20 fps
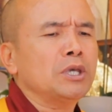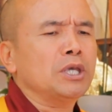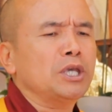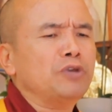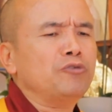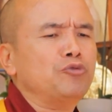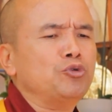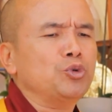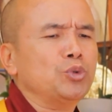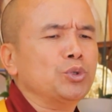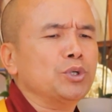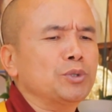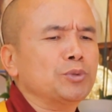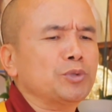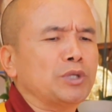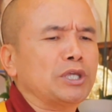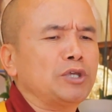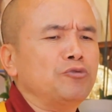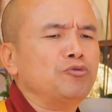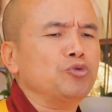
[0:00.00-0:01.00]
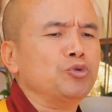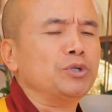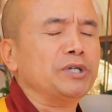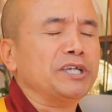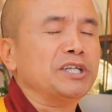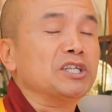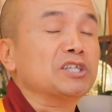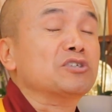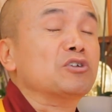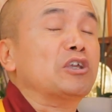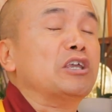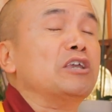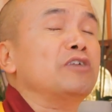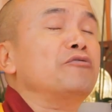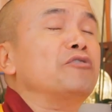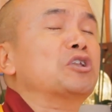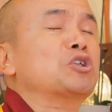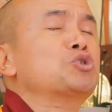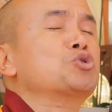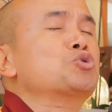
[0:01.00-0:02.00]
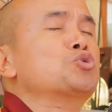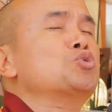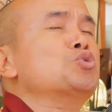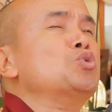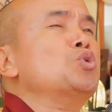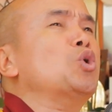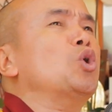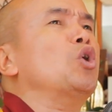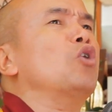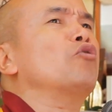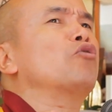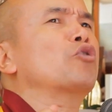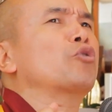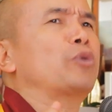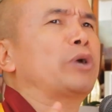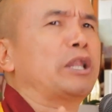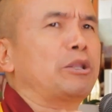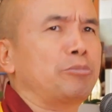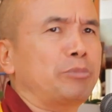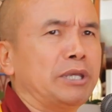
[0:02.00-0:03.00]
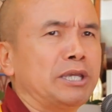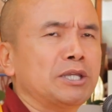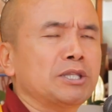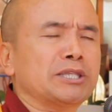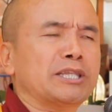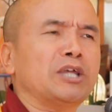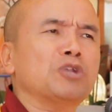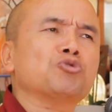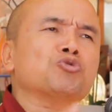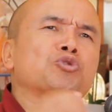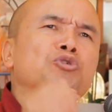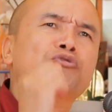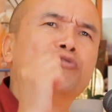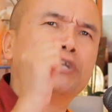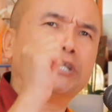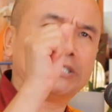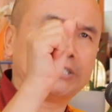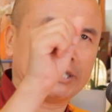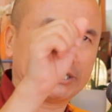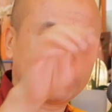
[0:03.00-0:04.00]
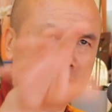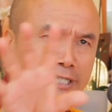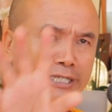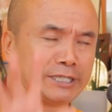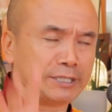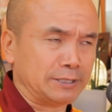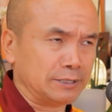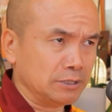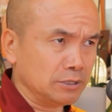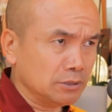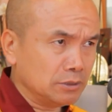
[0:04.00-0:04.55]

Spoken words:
If it is too overwhelming, then do it very gently.